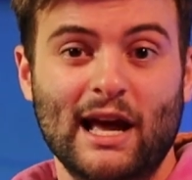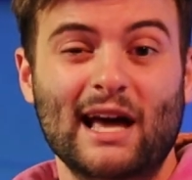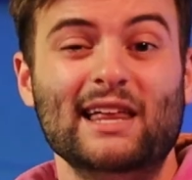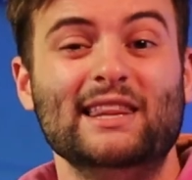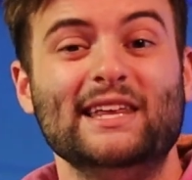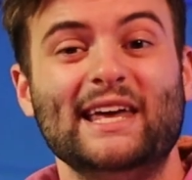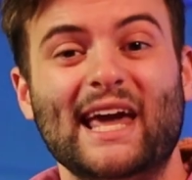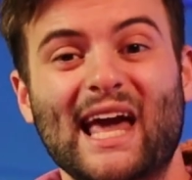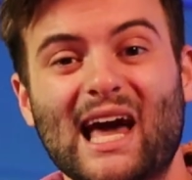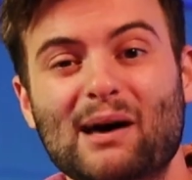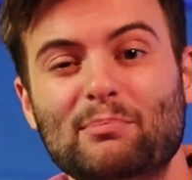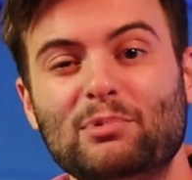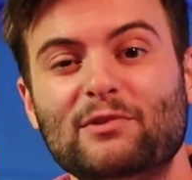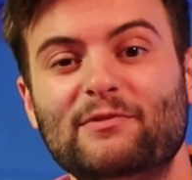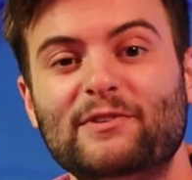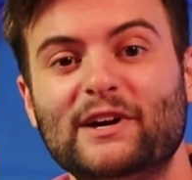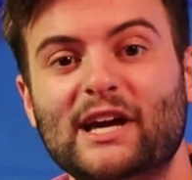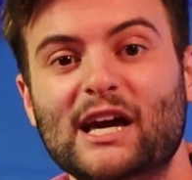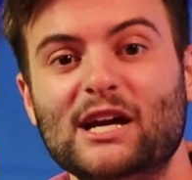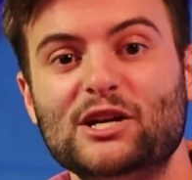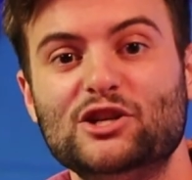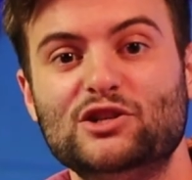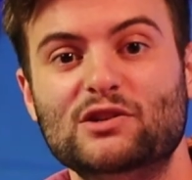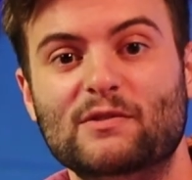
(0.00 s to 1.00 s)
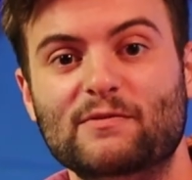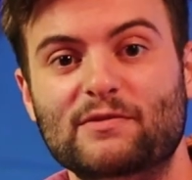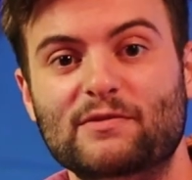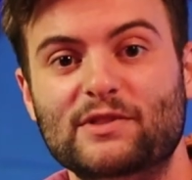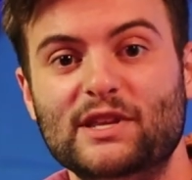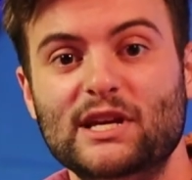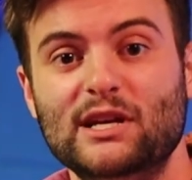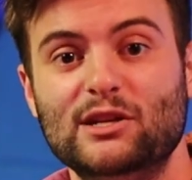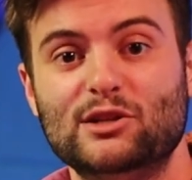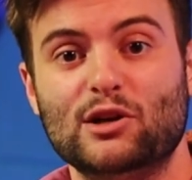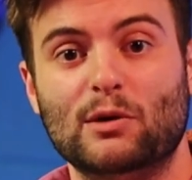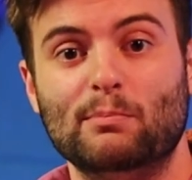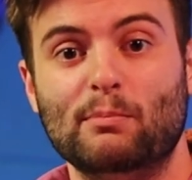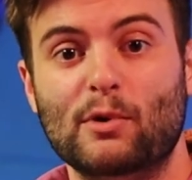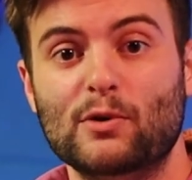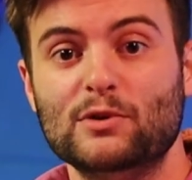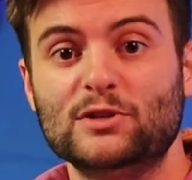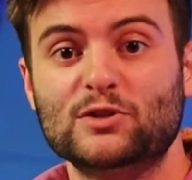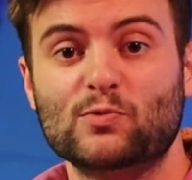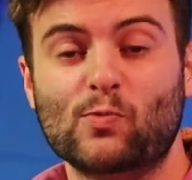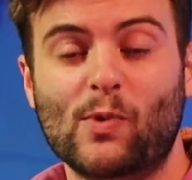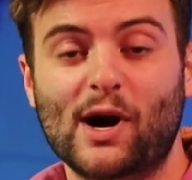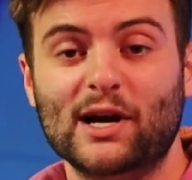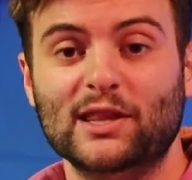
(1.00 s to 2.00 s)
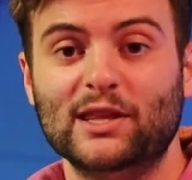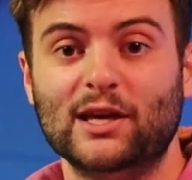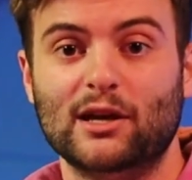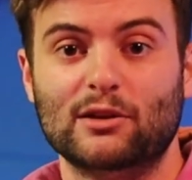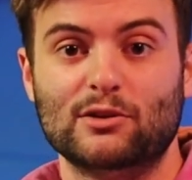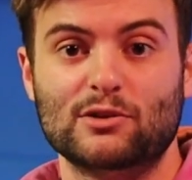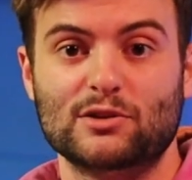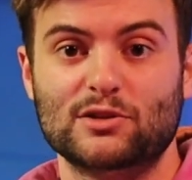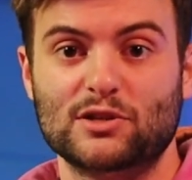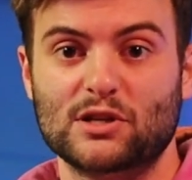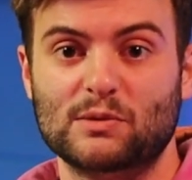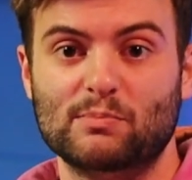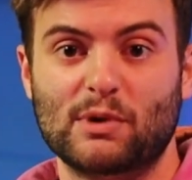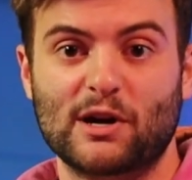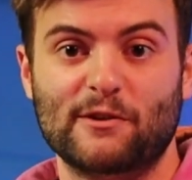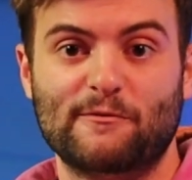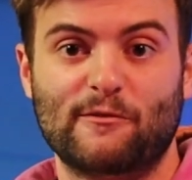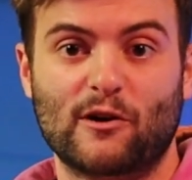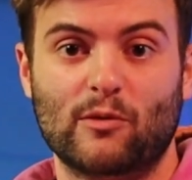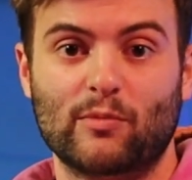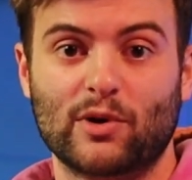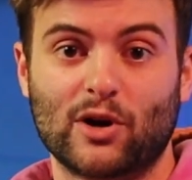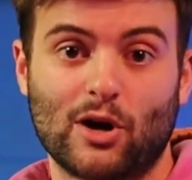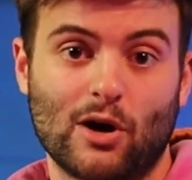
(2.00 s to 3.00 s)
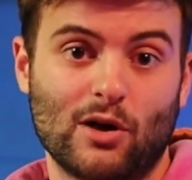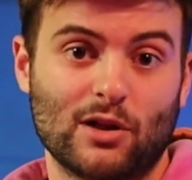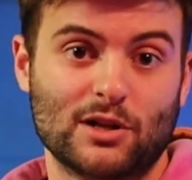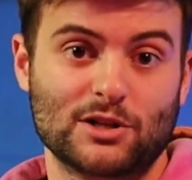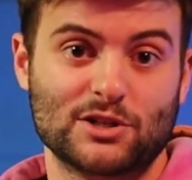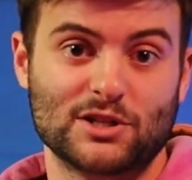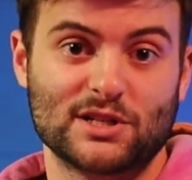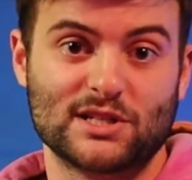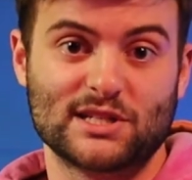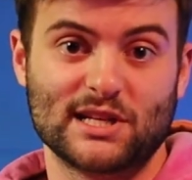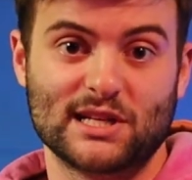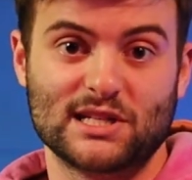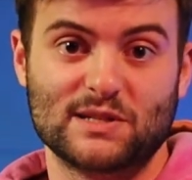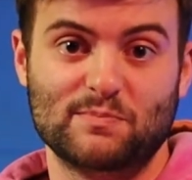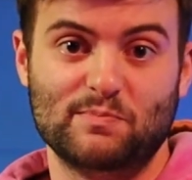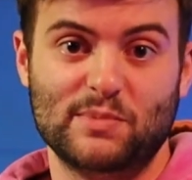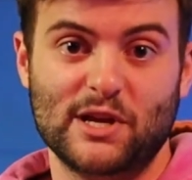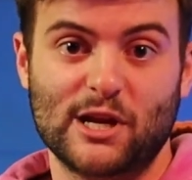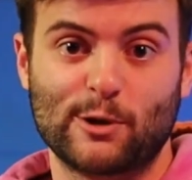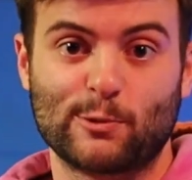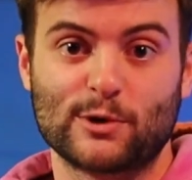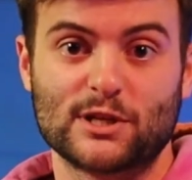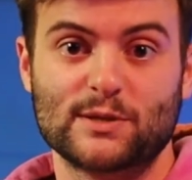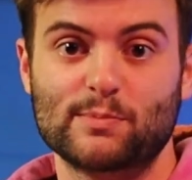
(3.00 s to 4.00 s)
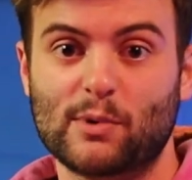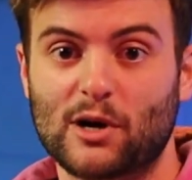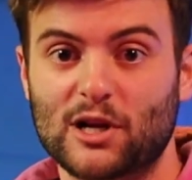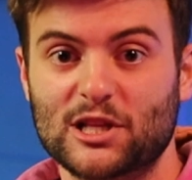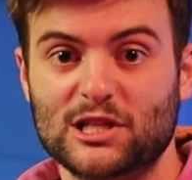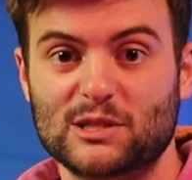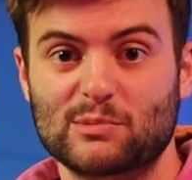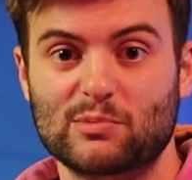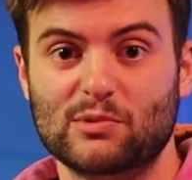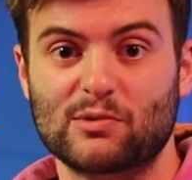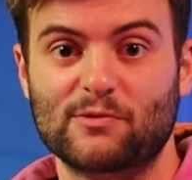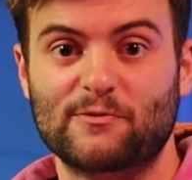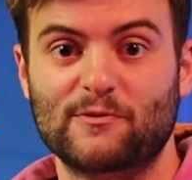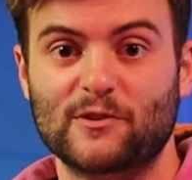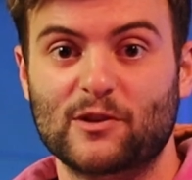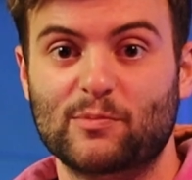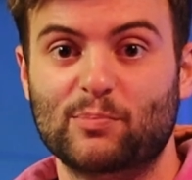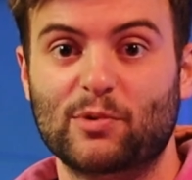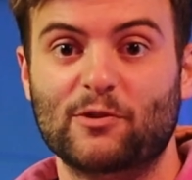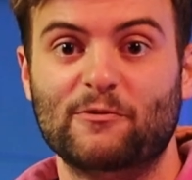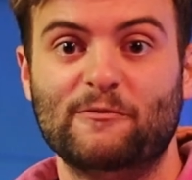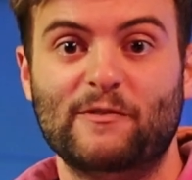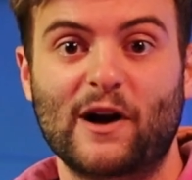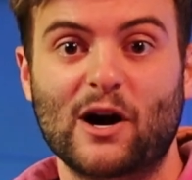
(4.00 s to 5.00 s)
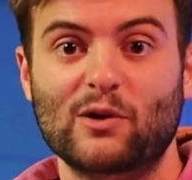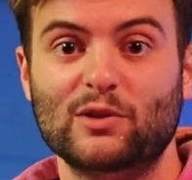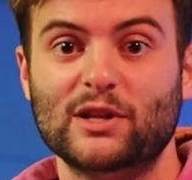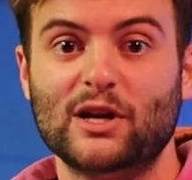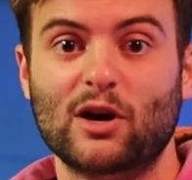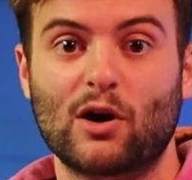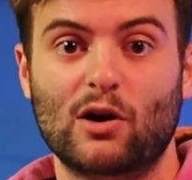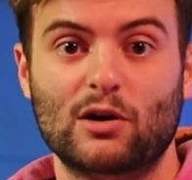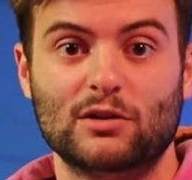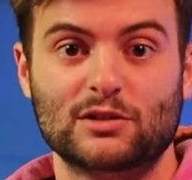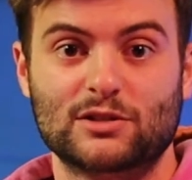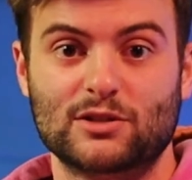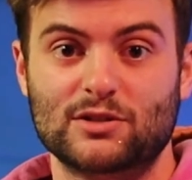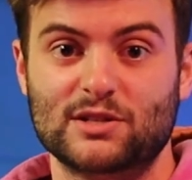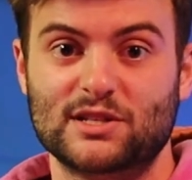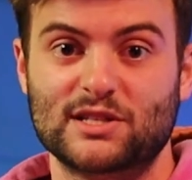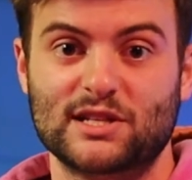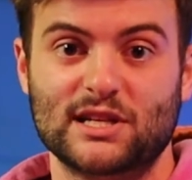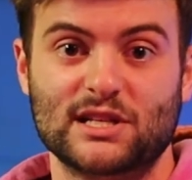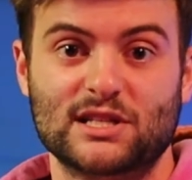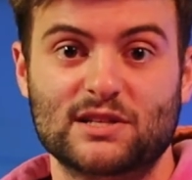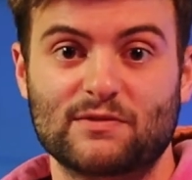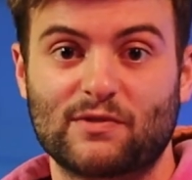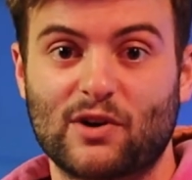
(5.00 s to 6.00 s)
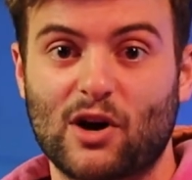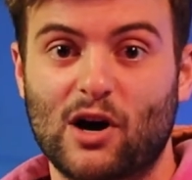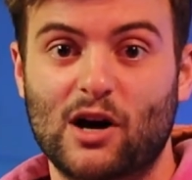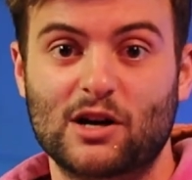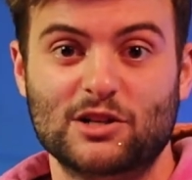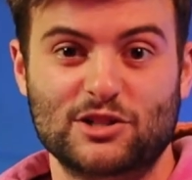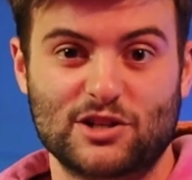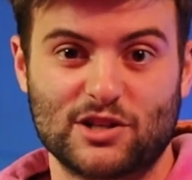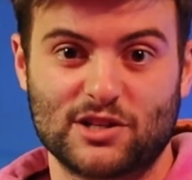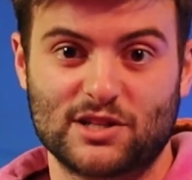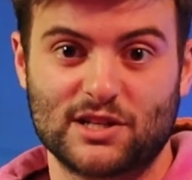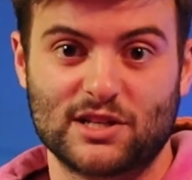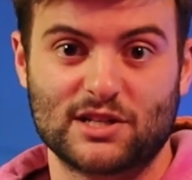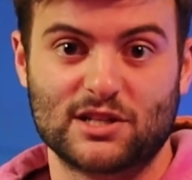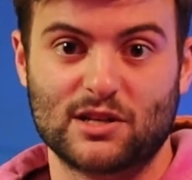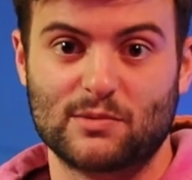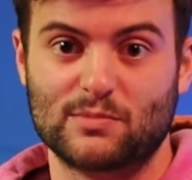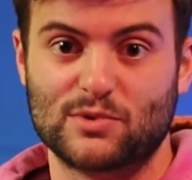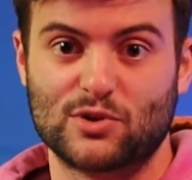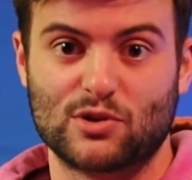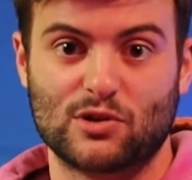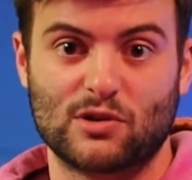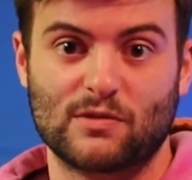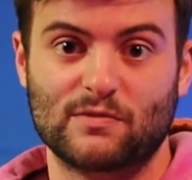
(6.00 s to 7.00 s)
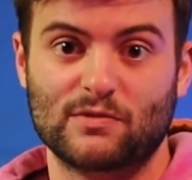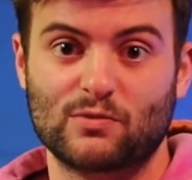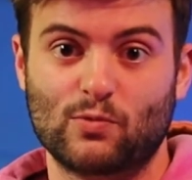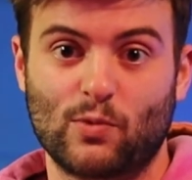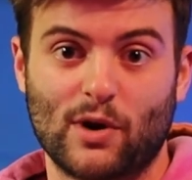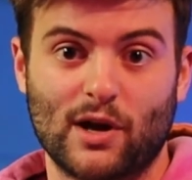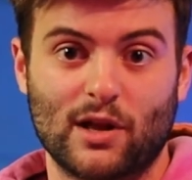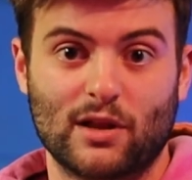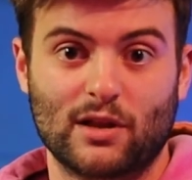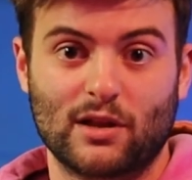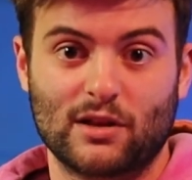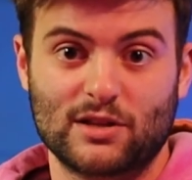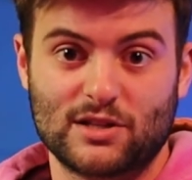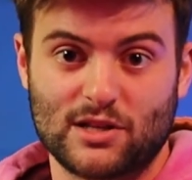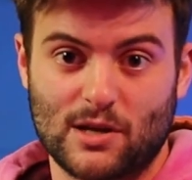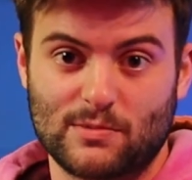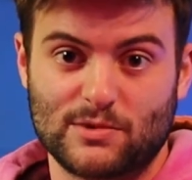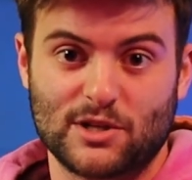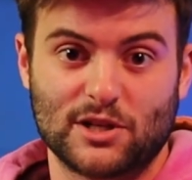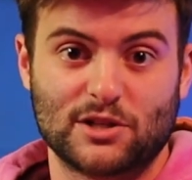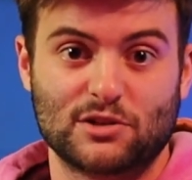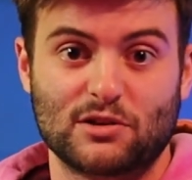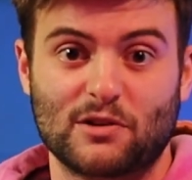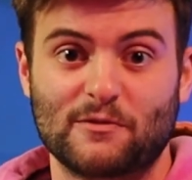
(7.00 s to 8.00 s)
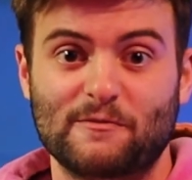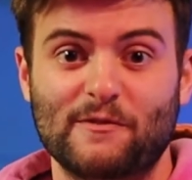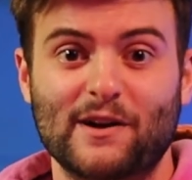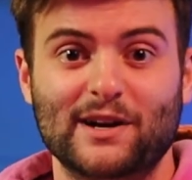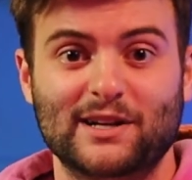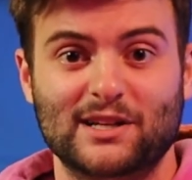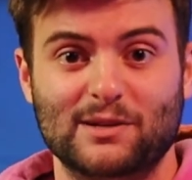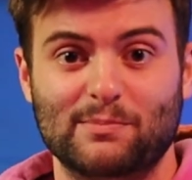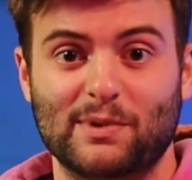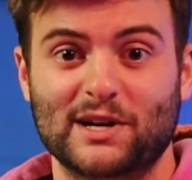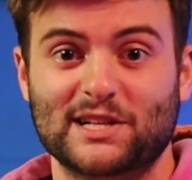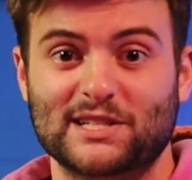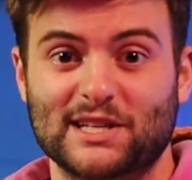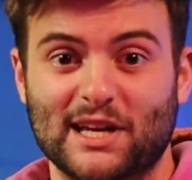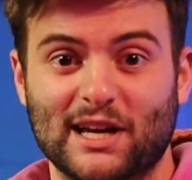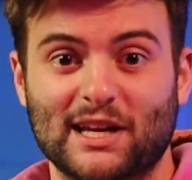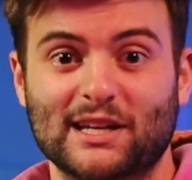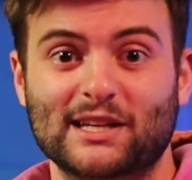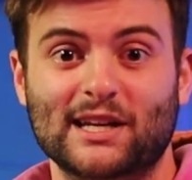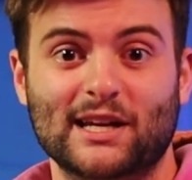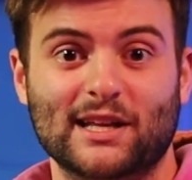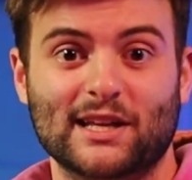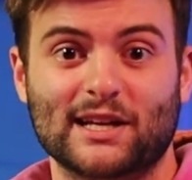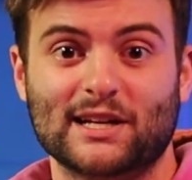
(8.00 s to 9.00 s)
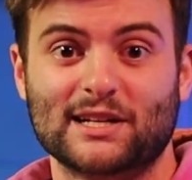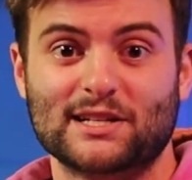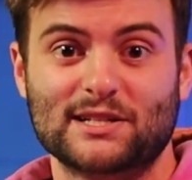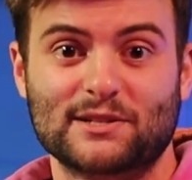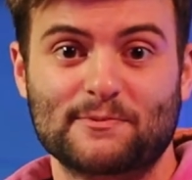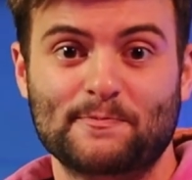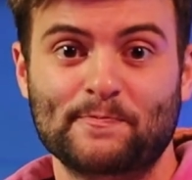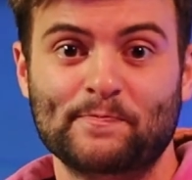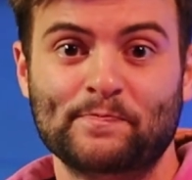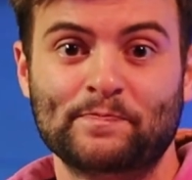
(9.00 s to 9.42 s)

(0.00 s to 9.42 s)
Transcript: and the amplification of these are most widely understood by pharmacologists as being responsible for the profoundly altered states of consciousness observed while subjects are affected by psychedelics.